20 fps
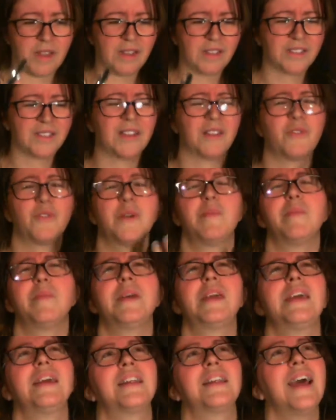I just gotta grab
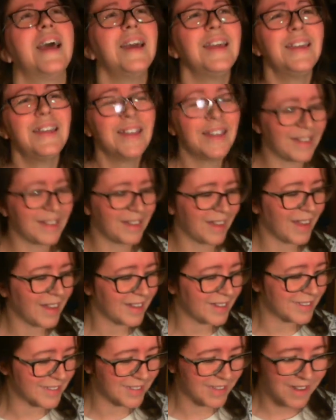my hand. Ay,
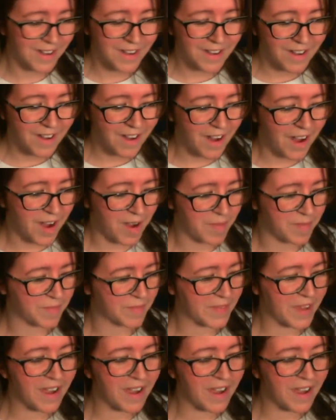yikes. Um,